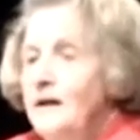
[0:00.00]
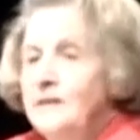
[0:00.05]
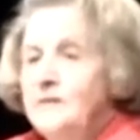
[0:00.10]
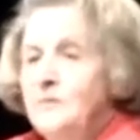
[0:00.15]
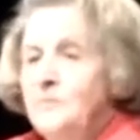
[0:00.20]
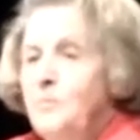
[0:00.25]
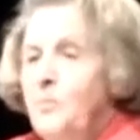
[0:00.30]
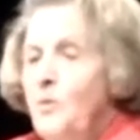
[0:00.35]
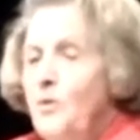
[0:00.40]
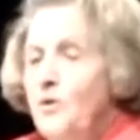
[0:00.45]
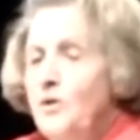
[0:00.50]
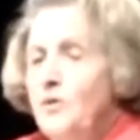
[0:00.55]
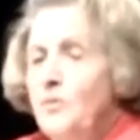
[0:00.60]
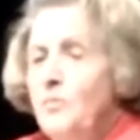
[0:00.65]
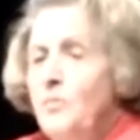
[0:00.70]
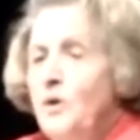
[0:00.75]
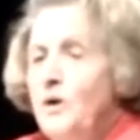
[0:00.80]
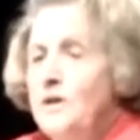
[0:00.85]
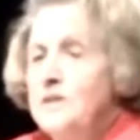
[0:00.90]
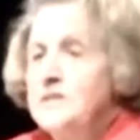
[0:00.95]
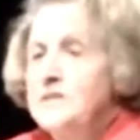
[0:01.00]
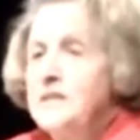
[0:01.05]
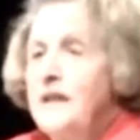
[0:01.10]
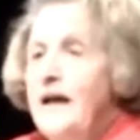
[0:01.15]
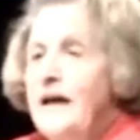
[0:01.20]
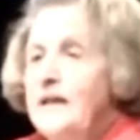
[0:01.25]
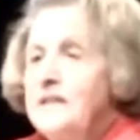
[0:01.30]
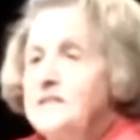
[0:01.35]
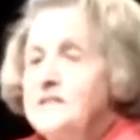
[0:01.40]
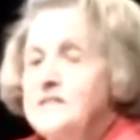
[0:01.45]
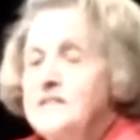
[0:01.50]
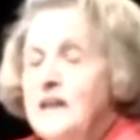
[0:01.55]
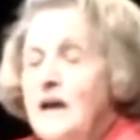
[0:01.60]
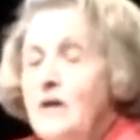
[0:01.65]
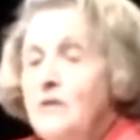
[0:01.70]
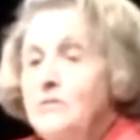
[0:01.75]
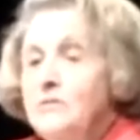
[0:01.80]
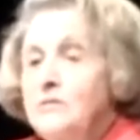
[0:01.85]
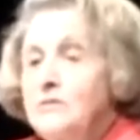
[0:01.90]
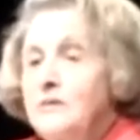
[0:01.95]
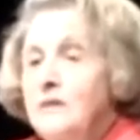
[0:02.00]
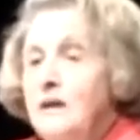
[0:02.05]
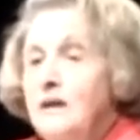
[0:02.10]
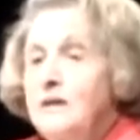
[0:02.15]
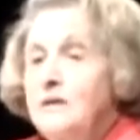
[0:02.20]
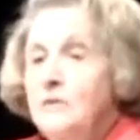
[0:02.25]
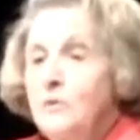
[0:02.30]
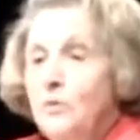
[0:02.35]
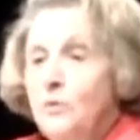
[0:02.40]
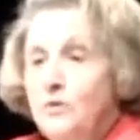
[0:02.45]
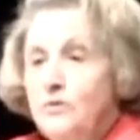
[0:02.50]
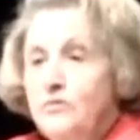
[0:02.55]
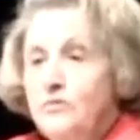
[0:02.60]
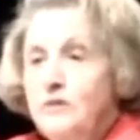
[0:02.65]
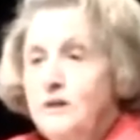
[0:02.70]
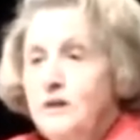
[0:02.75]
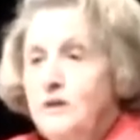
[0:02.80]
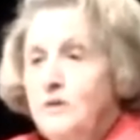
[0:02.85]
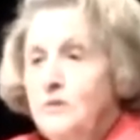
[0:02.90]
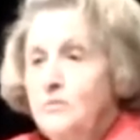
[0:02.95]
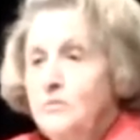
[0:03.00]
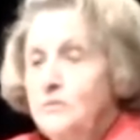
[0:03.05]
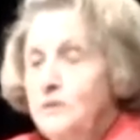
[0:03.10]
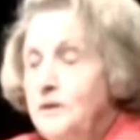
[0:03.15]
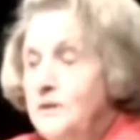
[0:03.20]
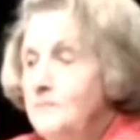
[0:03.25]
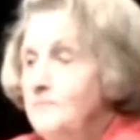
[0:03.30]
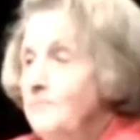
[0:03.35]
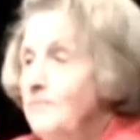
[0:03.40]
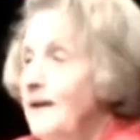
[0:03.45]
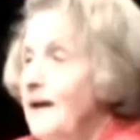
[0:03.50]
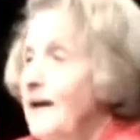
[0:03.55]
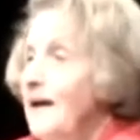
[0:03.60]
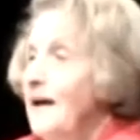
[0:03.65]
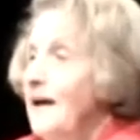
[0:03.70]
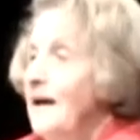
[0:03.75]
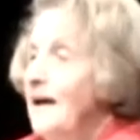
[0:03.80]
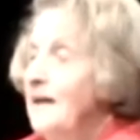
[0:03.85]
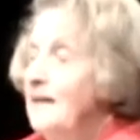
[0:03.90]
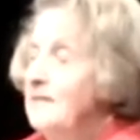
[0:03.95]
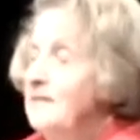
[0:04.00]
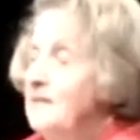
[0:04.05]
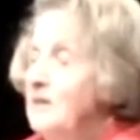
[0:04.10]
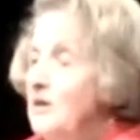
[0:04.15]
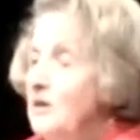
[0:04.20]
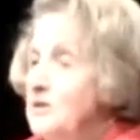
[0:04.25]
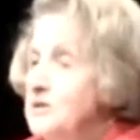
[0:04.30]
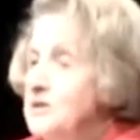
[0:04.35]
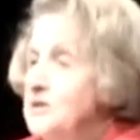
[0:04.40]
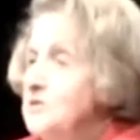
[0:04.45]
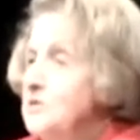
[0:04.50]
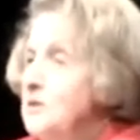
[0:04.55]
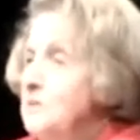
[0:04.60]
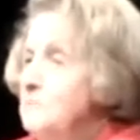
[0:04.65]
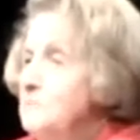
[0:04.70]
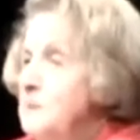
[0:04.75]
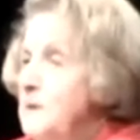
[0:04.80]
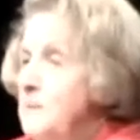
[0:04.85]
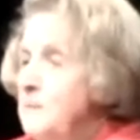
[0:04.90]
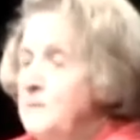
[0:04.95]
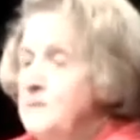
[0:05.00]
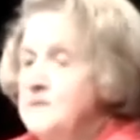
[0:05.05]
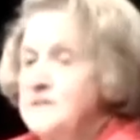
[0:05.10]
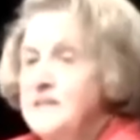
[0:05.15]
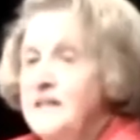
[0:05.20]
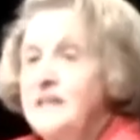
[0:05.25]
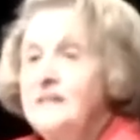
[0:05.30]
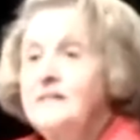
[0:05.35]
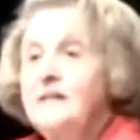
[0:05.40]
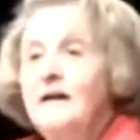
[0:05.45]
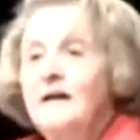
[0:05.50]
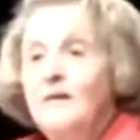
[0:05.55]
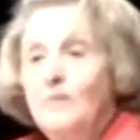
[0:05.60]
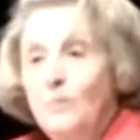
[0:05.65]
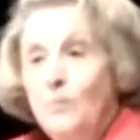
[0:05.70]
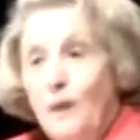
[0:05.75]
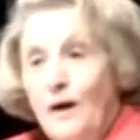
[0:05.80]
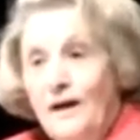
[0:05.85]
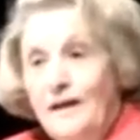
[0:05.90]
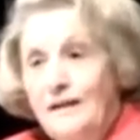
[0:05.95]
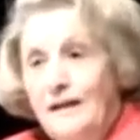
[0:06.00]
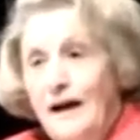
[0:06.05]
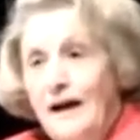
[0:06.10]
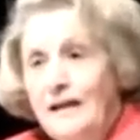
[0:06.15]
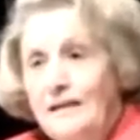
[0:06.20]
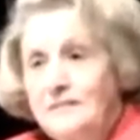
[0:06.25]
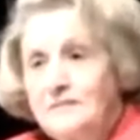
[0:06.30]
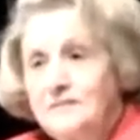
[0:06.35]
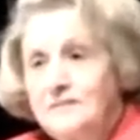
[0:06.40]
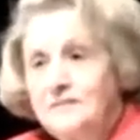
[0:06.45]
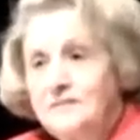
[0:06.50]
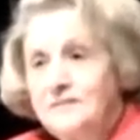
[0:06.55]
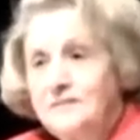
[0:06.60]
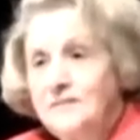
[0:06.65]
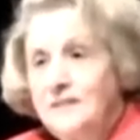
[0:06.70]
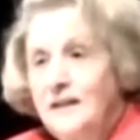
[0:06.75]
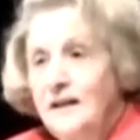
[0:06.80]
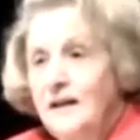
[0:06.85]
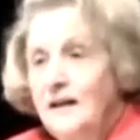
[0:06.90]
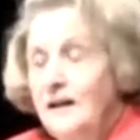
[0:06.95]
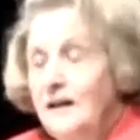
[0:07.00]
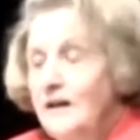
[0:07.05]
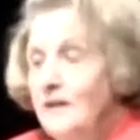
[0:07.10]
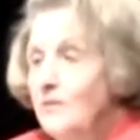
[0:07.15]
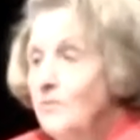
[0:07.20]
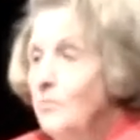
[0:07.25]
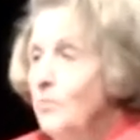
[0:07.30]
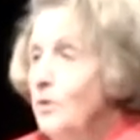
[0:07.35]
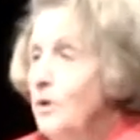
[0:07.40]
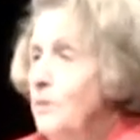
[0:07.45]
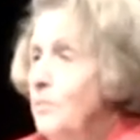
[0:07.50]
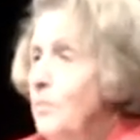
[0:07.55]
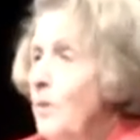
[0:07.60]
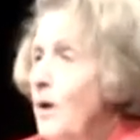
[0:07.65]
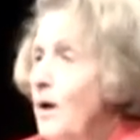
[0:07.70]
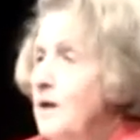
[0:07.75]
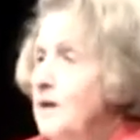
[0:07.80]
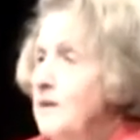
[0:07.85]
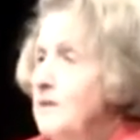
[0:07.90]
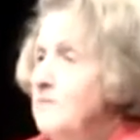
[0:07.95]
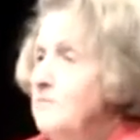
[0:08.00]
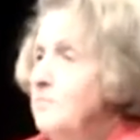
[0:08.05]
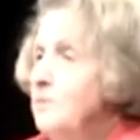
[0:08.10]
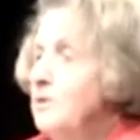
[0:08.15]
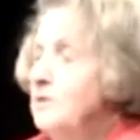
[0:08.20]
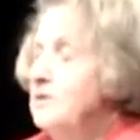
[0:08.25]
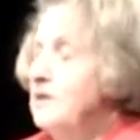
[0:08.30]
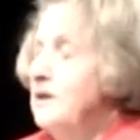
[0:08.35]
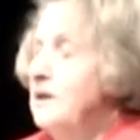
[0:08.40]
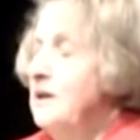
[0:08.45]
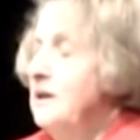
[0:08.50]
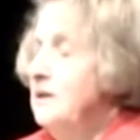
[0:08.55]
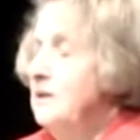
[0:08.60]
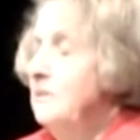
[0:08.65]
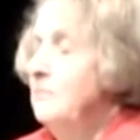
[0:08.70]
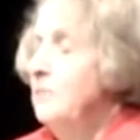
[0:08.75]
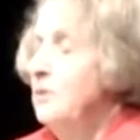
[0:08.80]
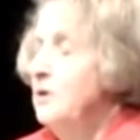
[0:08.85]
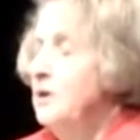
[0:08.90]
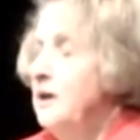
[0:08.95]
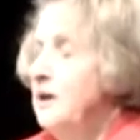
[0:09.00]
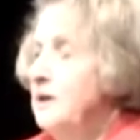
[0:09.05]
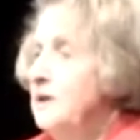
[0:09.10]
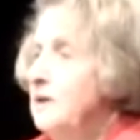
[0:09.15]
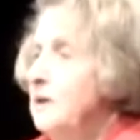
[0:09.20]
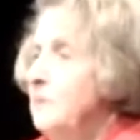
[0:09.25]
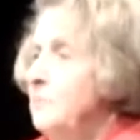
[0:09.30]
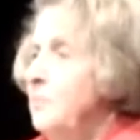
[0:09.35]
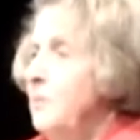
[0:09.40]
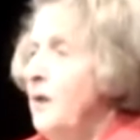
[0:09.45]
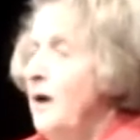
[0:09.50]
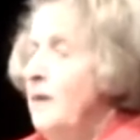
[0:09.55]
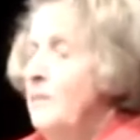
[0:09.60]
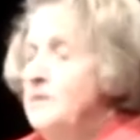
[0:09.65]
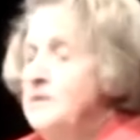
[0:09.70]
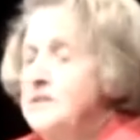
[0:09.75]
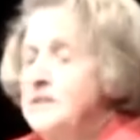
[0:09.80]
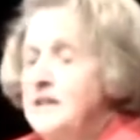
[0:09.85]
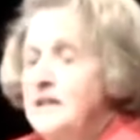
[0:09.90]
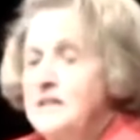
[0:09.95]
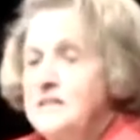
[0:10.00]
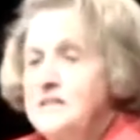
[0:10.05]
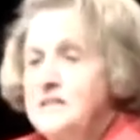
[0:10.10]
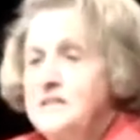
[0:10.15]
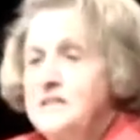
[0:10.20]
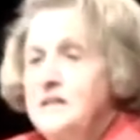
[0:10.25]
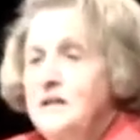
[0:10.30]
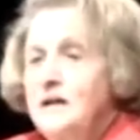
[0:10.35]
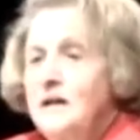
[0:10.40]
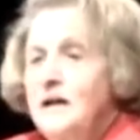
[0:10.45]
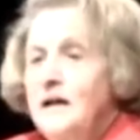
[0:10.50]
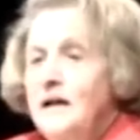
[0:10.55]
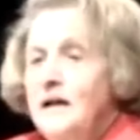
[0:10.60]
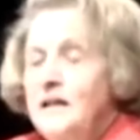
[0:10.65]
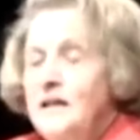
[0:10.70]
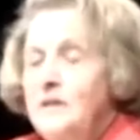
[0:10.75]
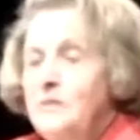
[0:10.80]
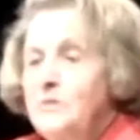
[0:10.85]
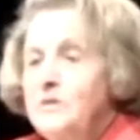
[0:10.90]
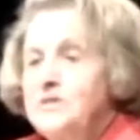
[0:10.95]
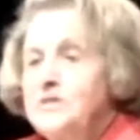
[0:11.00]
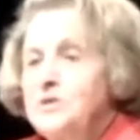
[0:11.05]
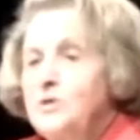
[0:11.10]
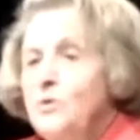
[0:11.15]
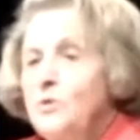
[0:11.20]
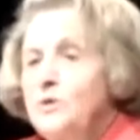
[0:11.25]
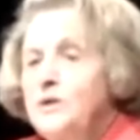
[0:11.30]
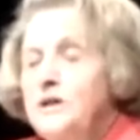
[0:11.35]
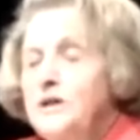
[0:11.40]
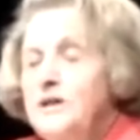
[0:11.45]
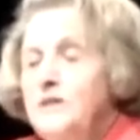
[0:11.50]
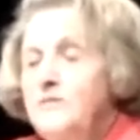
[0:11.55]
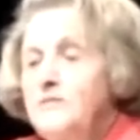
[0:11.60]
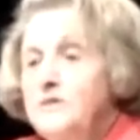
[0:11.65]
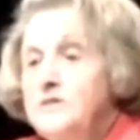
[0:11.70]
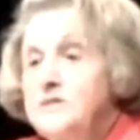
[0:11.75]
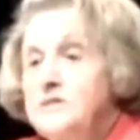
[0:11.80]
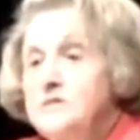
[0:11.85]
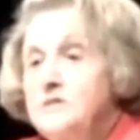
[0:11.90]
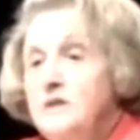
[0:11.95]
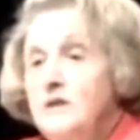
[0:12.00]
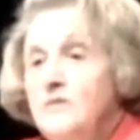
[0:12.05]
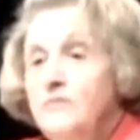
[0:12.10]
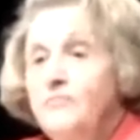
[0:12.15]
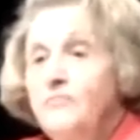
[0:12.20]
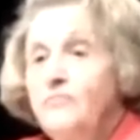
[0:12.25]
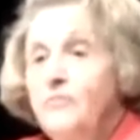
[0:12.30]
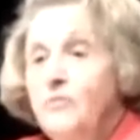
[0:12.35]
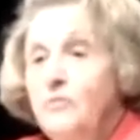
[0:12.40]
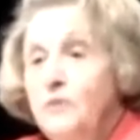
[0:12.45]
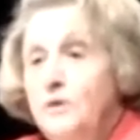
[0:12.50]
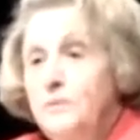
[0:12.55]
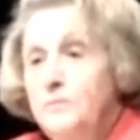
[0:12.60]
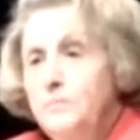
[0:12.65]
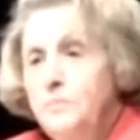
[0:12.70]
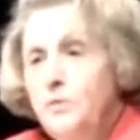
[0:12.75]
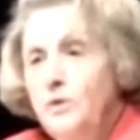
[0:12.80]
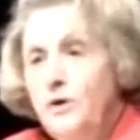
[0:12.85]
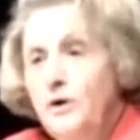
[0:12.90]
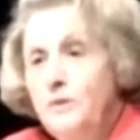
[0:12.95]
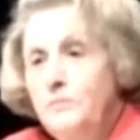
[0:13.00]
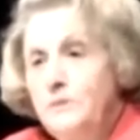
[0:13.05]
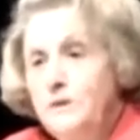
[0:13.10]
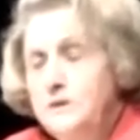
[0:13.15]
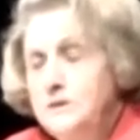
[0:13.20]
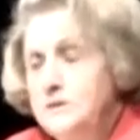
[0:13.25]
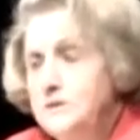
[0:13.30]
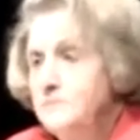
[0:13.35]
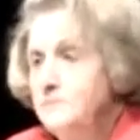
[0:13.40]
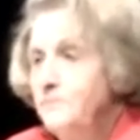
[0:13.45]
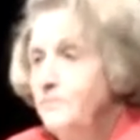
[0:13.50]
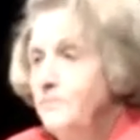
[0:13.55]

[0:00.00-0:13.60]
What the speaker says: The border was like South and North Dakota, and the Austrian people said, why not? We wanted what Hitler promised us. He was going to give us full employment.